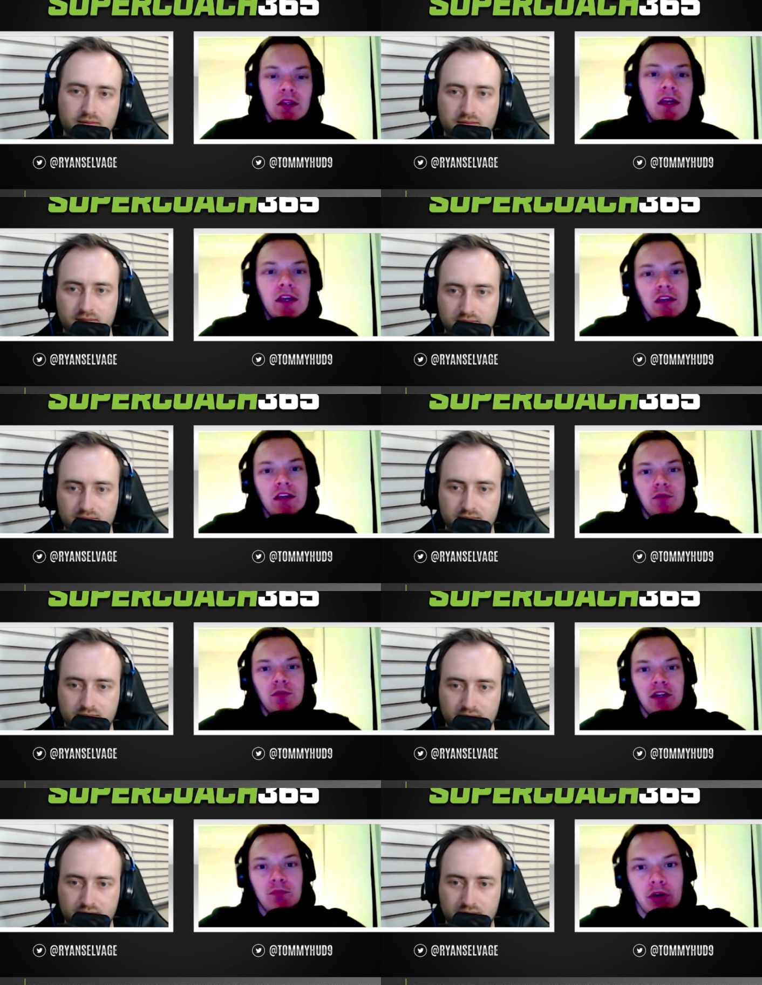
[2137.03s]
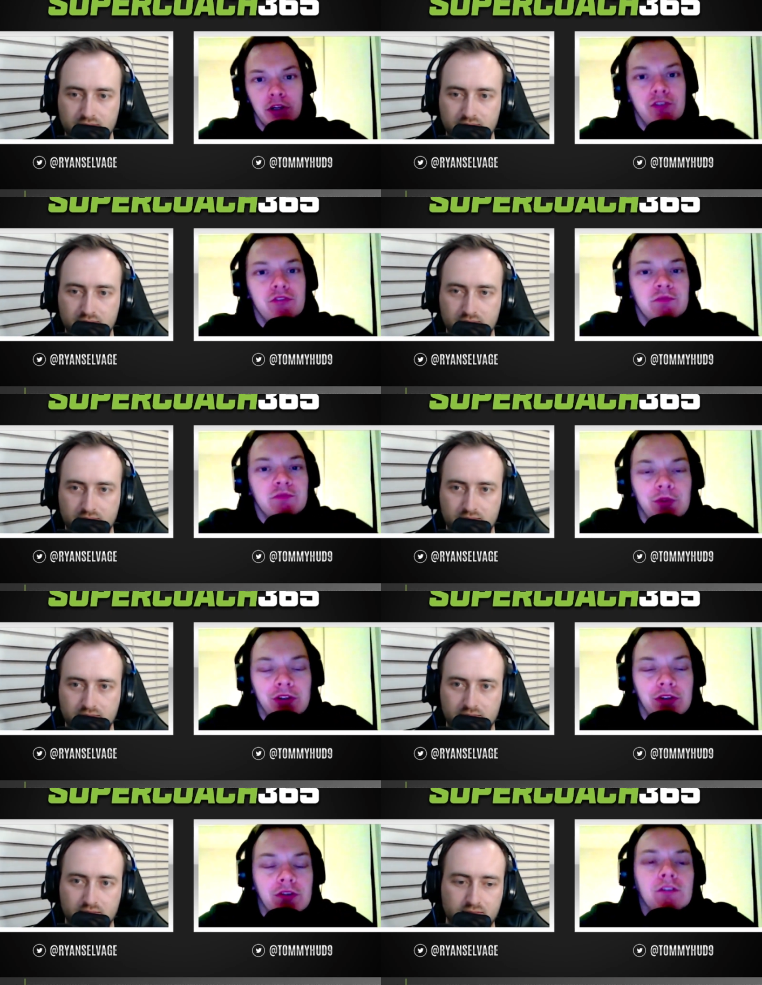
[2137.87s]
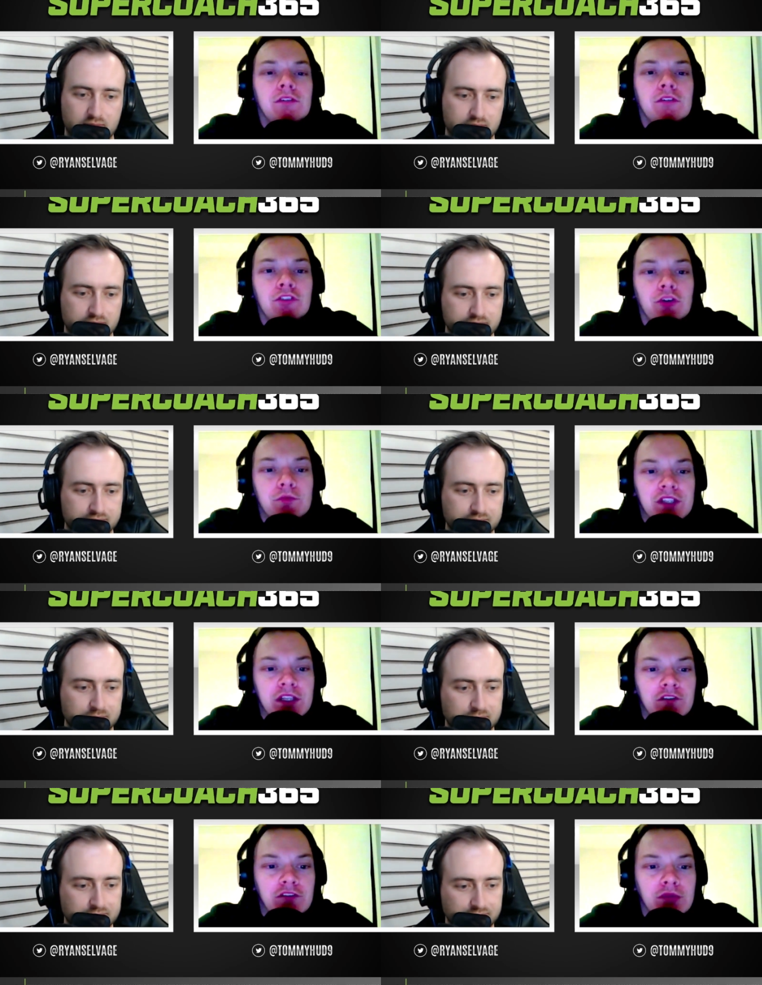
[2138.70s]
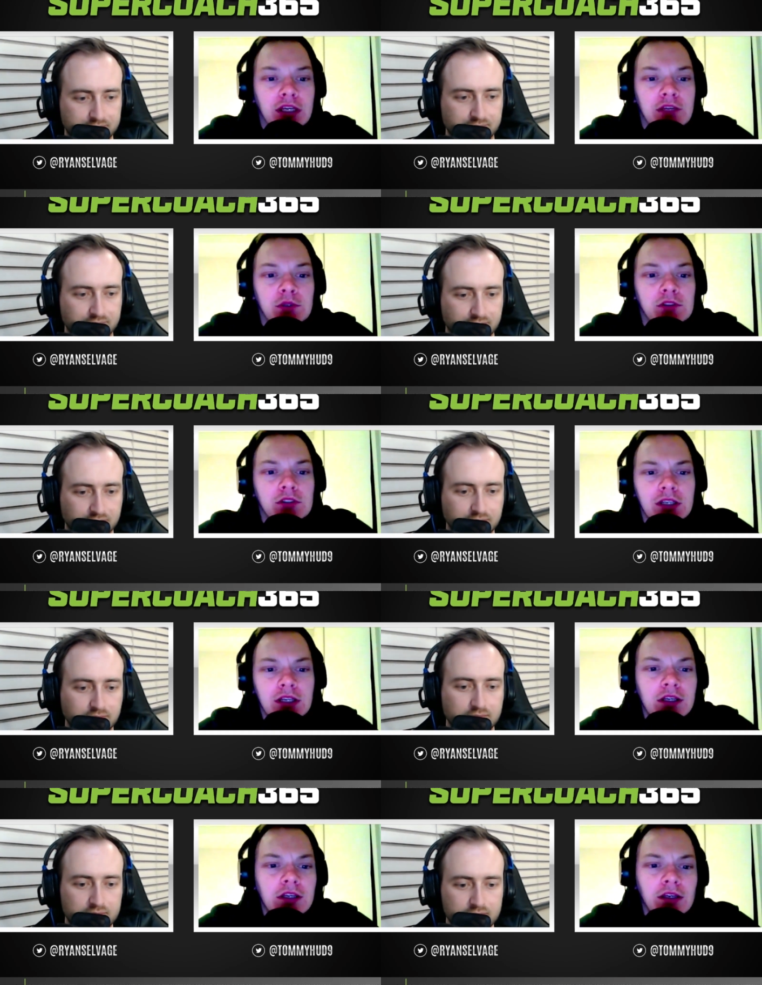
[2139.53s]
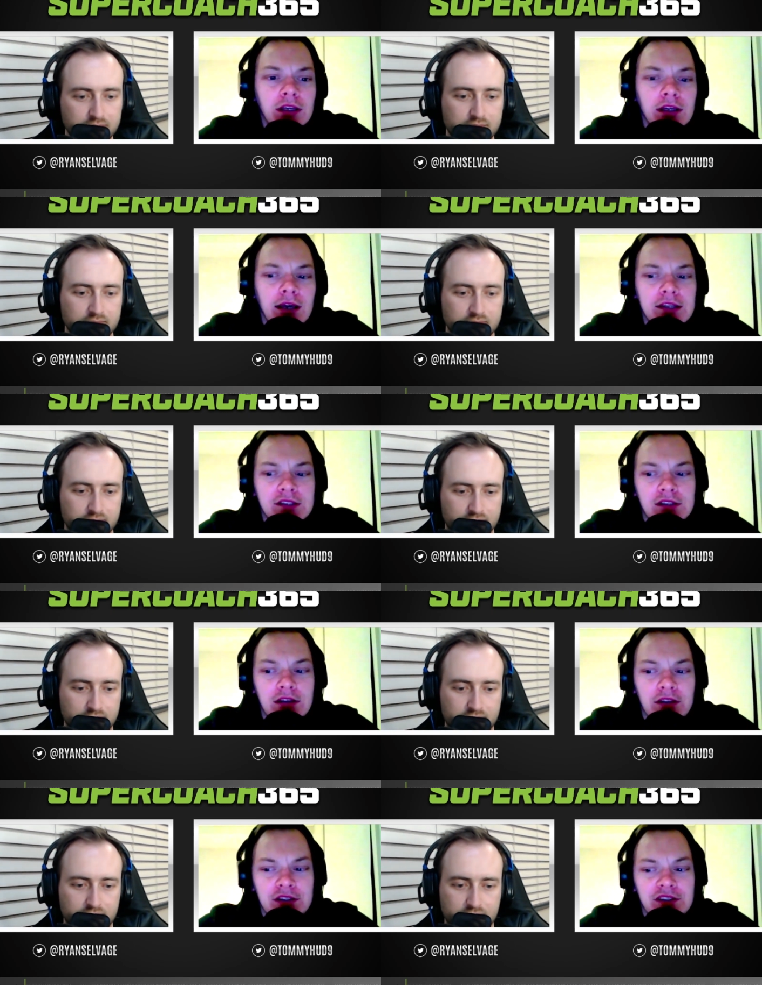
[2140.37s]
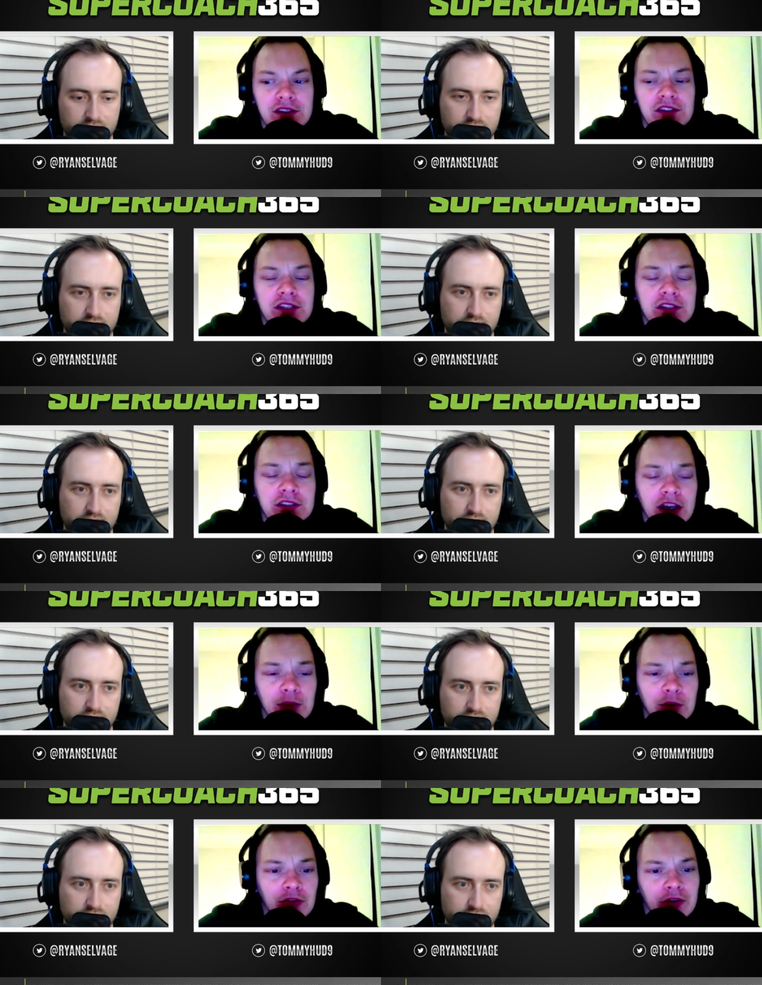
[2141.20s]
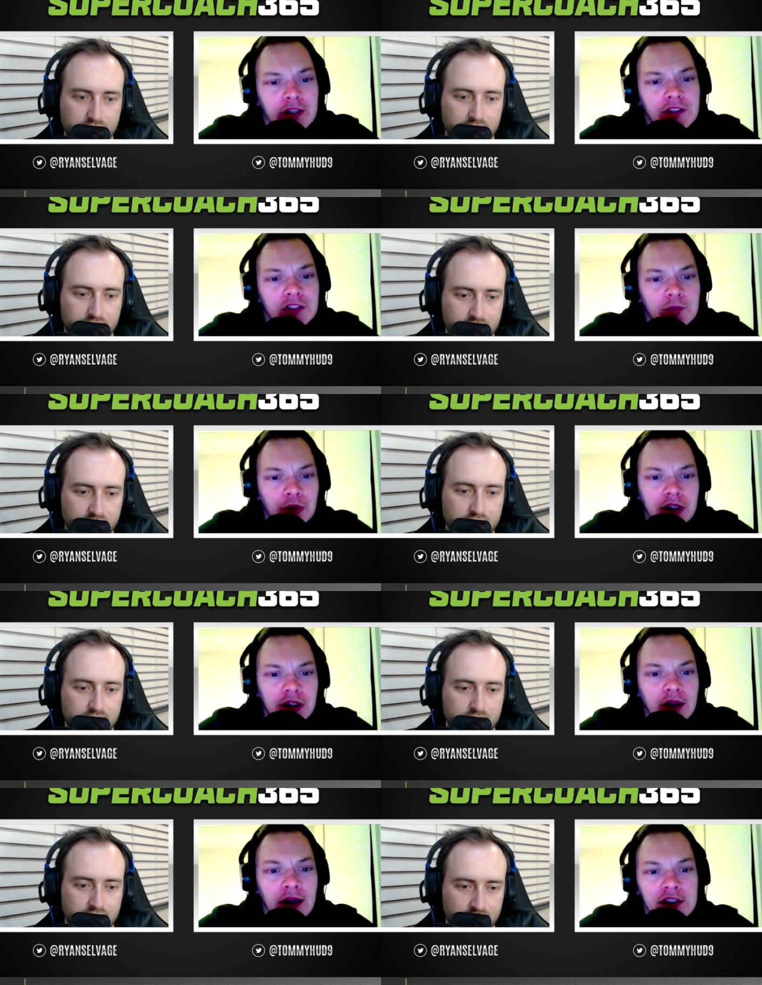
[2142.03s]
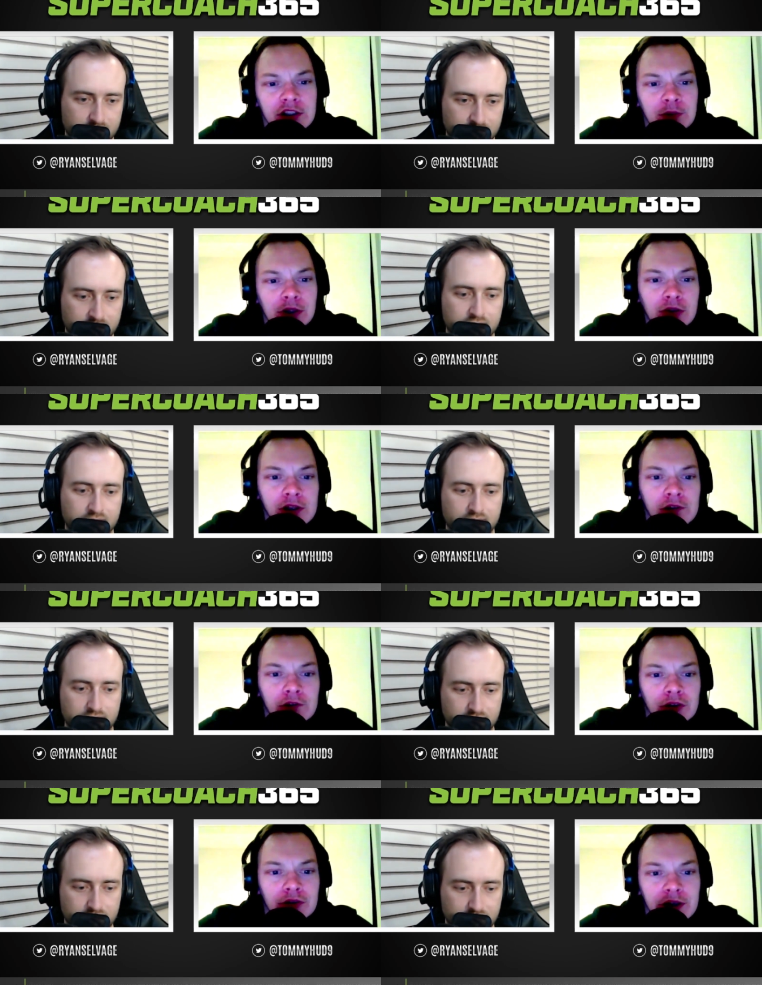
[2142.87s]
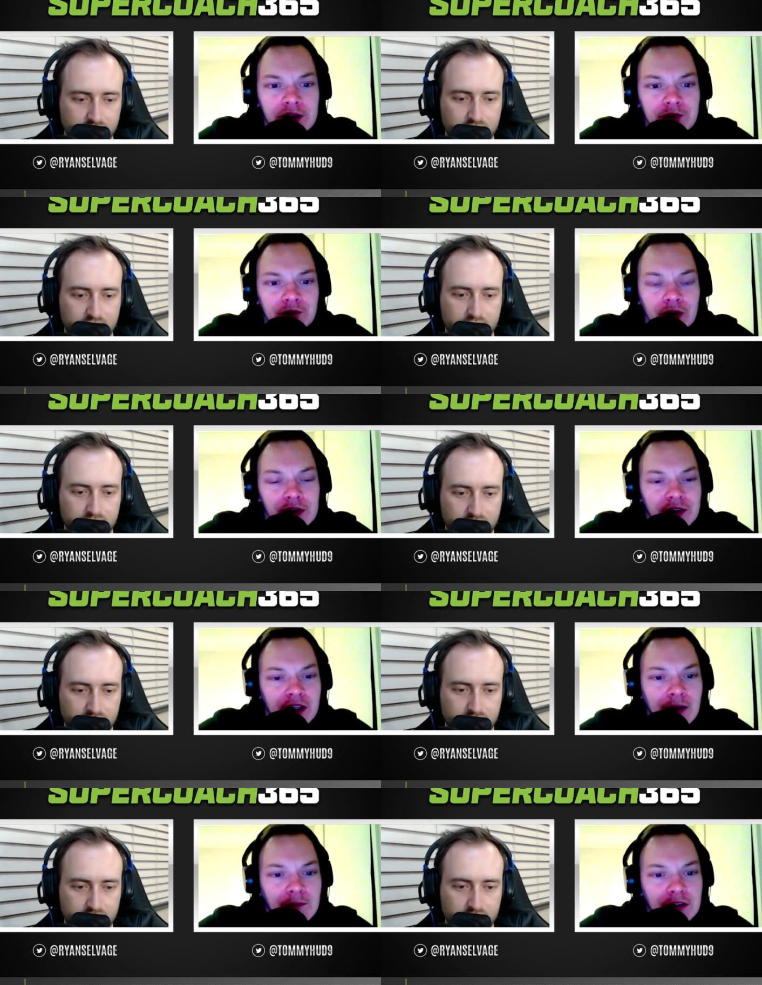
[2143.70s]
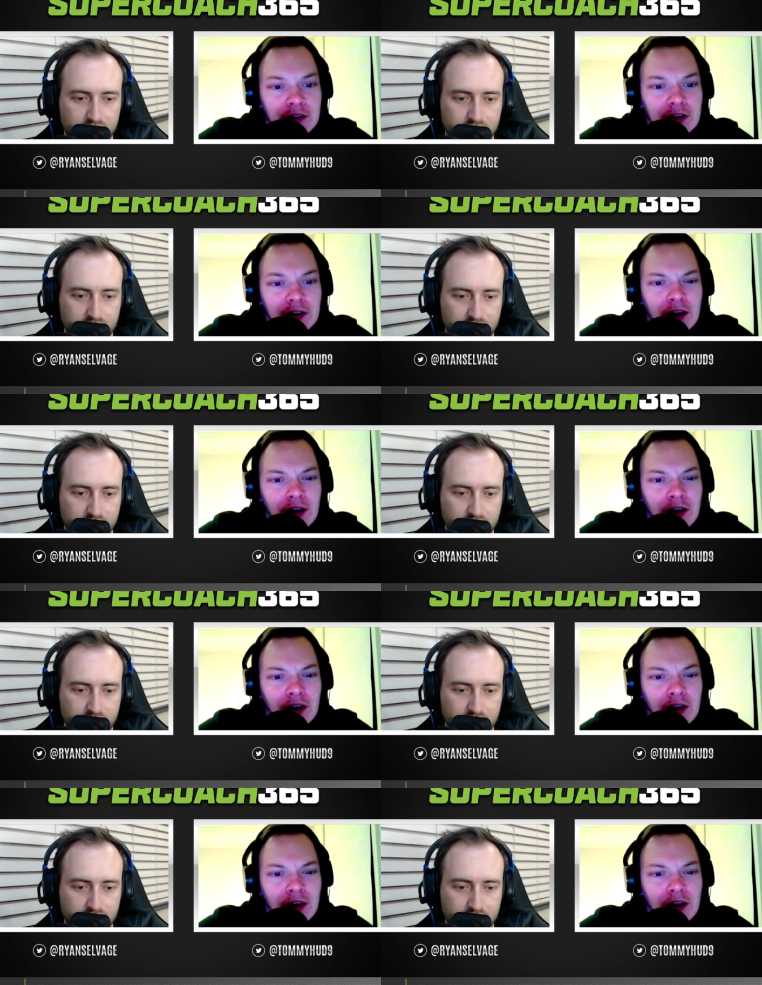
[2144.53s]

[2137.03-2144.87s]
Speaker 1: Yeah, he piqued my interest, probably the top seed for me, but as he, I think it's the sixth game of the round, so pretty late, so be looking for a decent vice captain.